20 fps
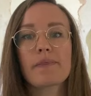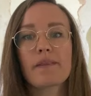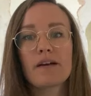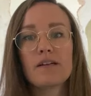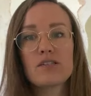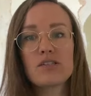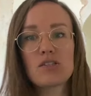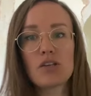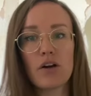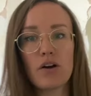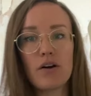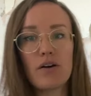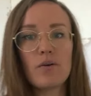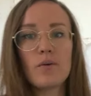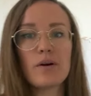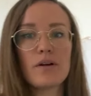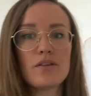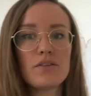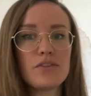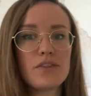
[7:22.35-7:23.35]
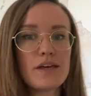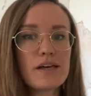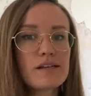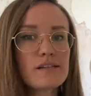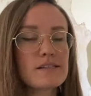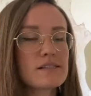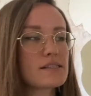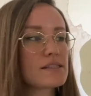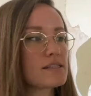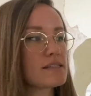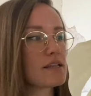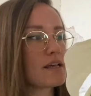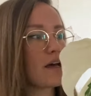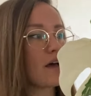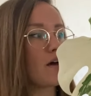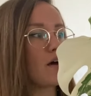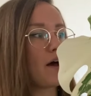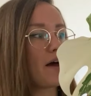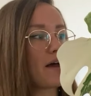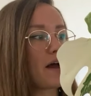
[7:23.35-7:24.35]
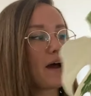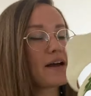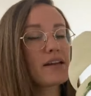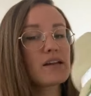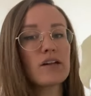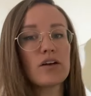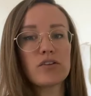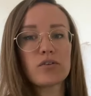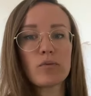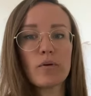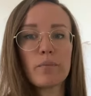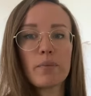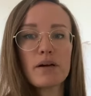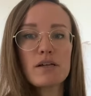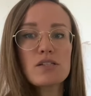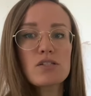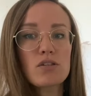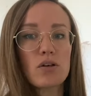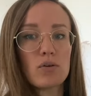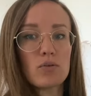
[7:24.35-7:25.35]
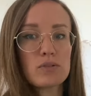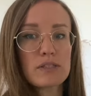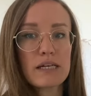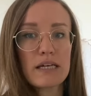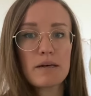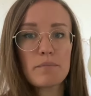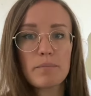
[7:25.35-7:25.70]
So this, I had another one, but I sold it.